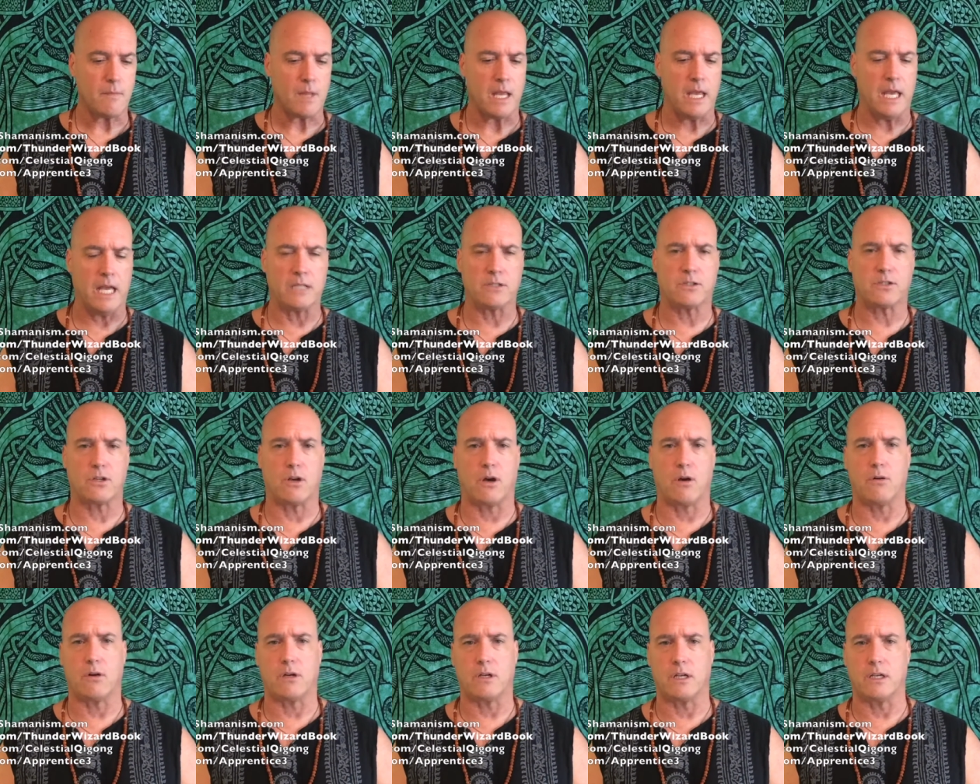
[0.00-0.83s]
And
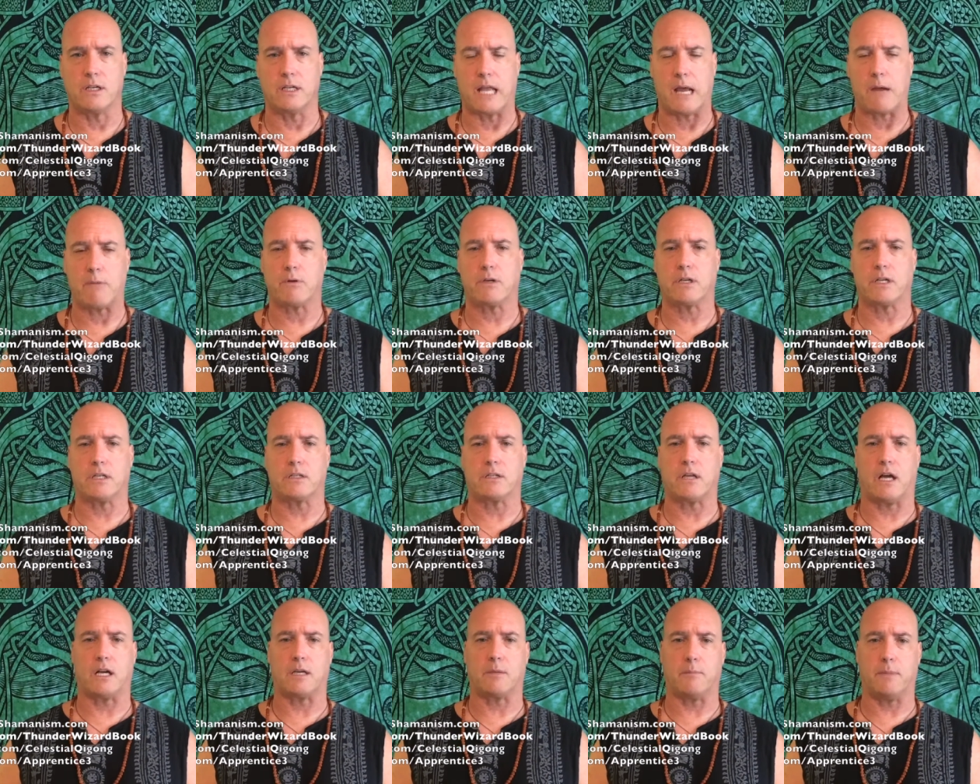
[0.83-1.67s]
so now we're going to
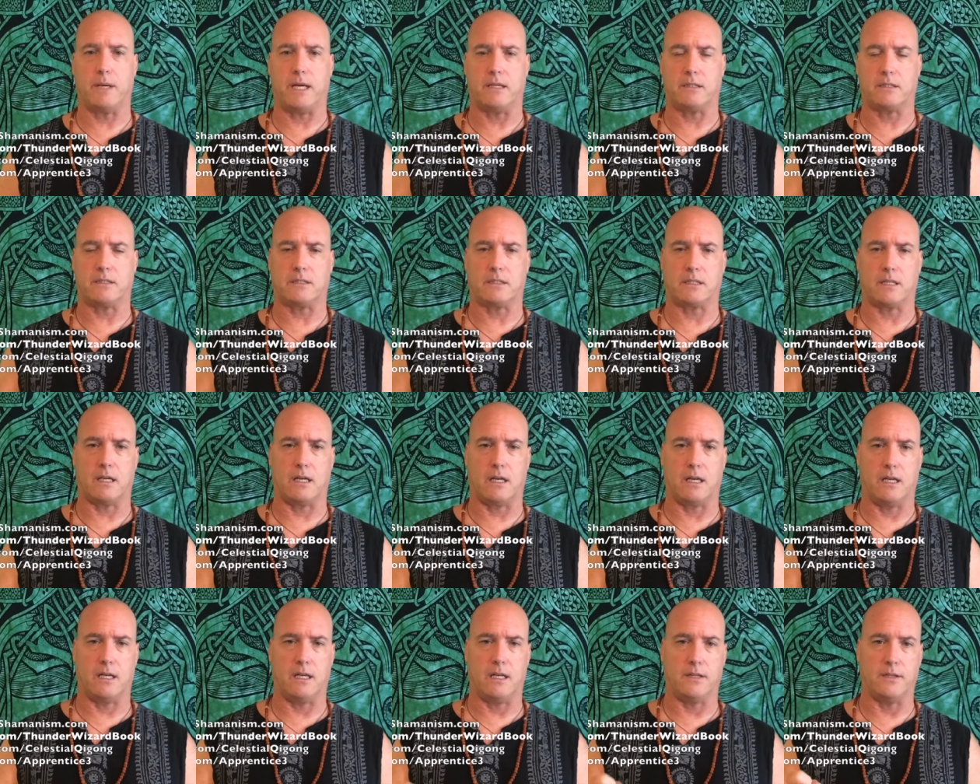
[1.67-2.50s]
talk about
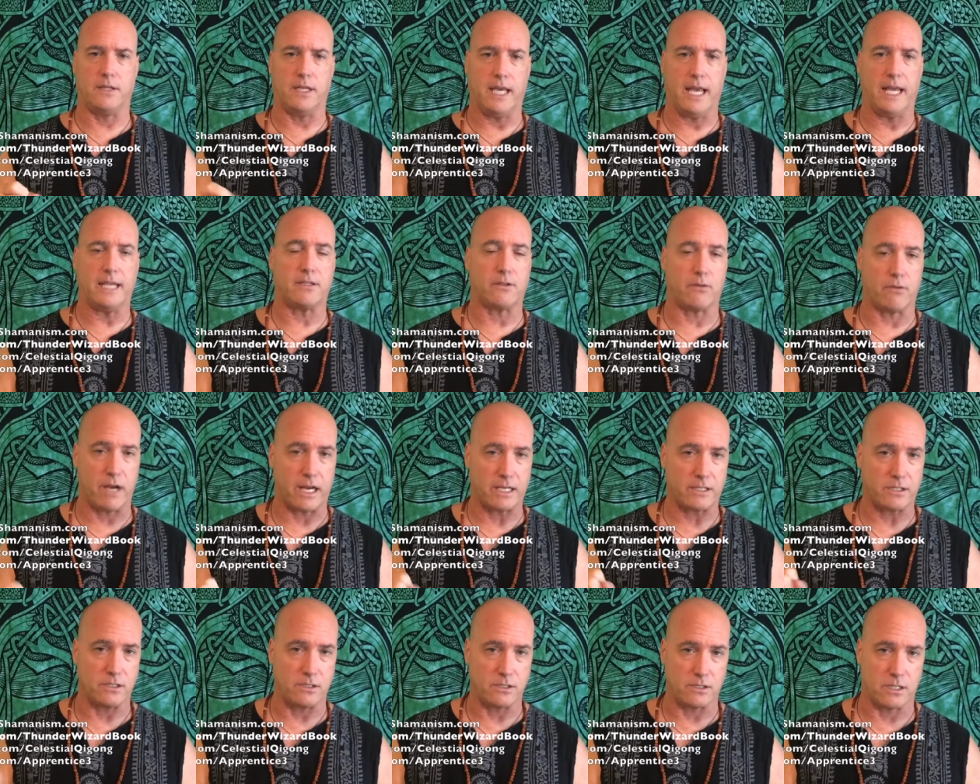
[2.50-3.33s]
the eight
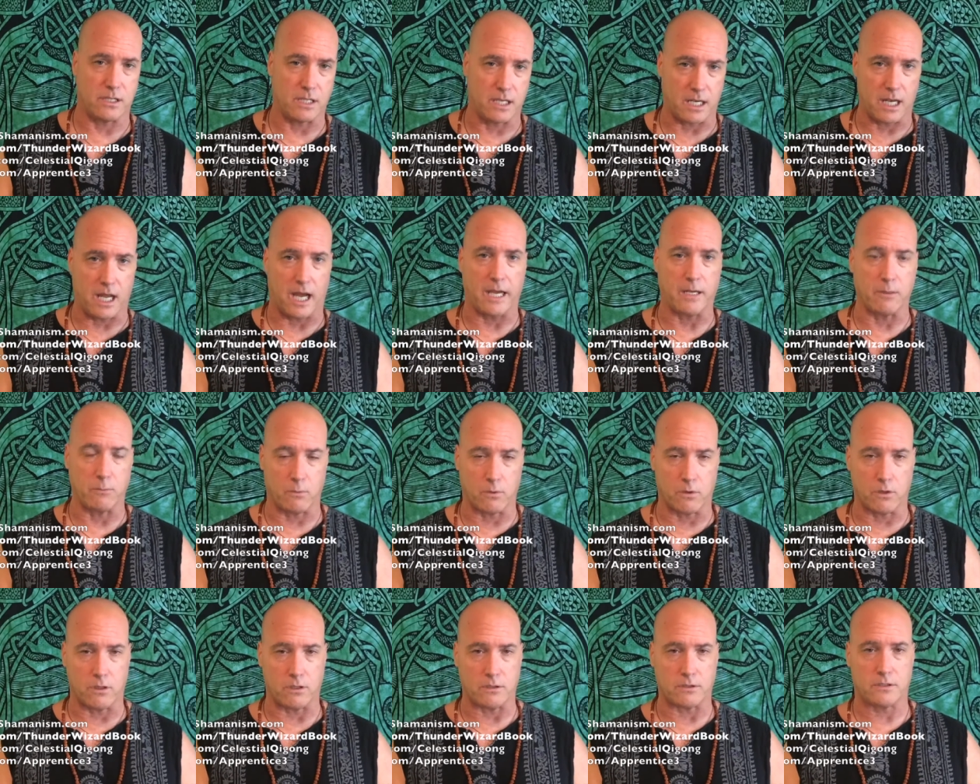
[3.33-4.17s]
directions and the nine
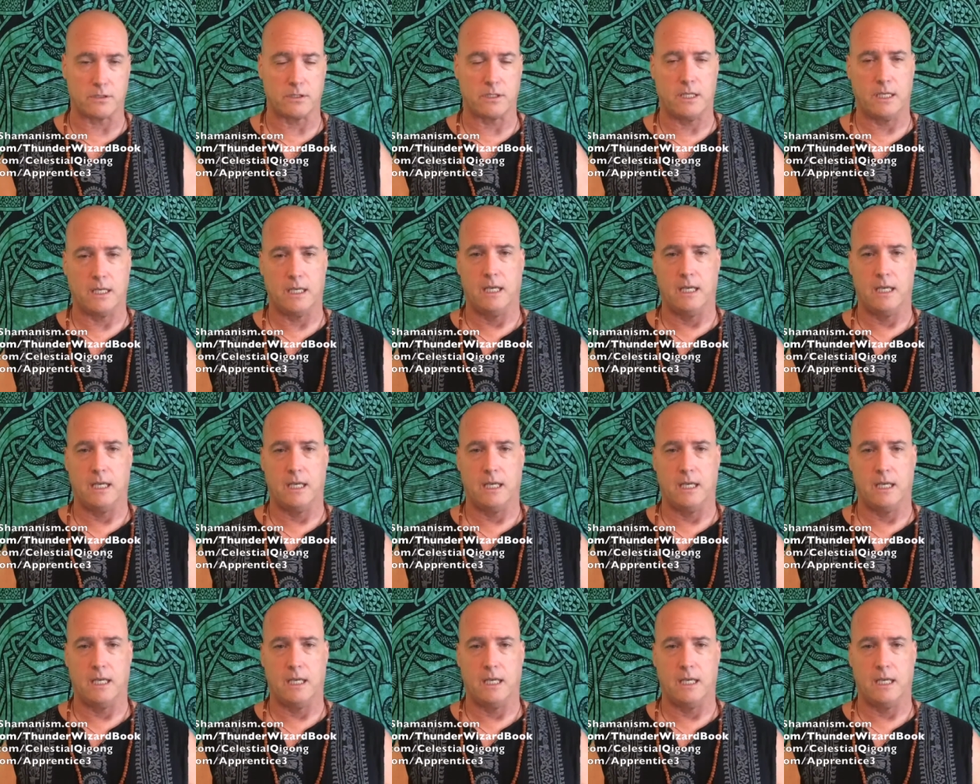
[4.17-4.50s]
worlds.